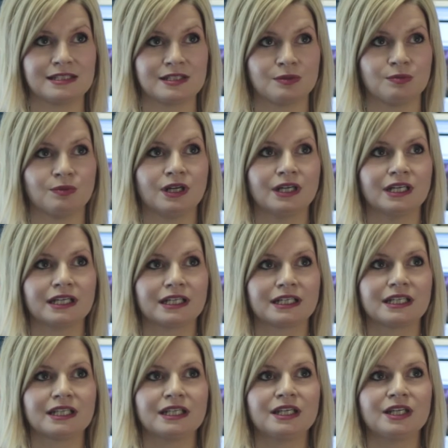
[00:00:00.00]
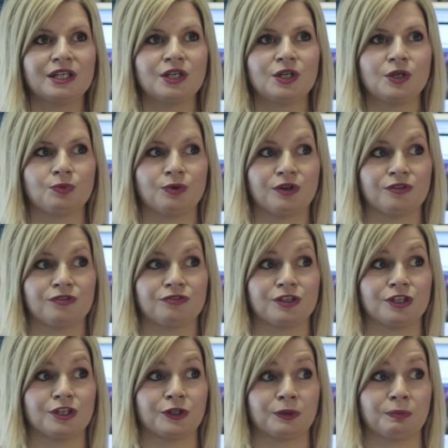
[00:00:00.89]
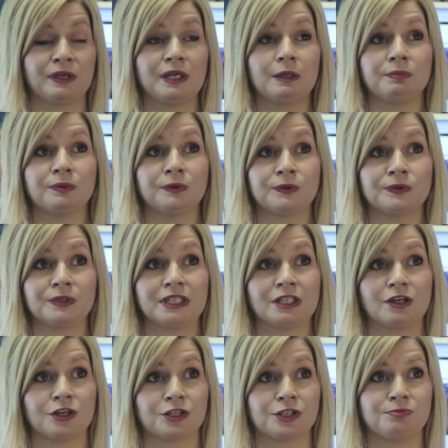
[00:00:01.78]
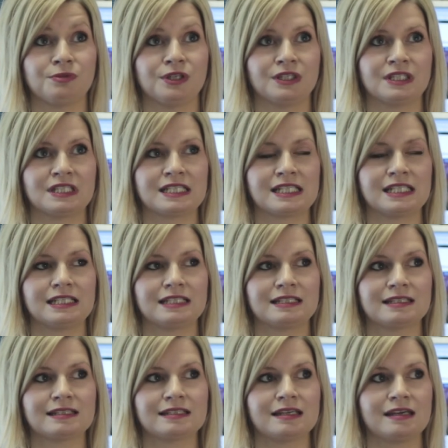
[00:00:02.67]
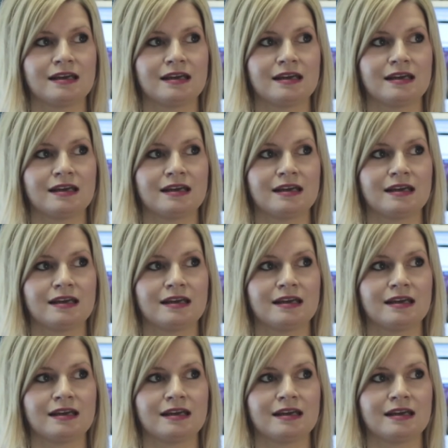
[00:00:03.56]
to work with the young people in our communities.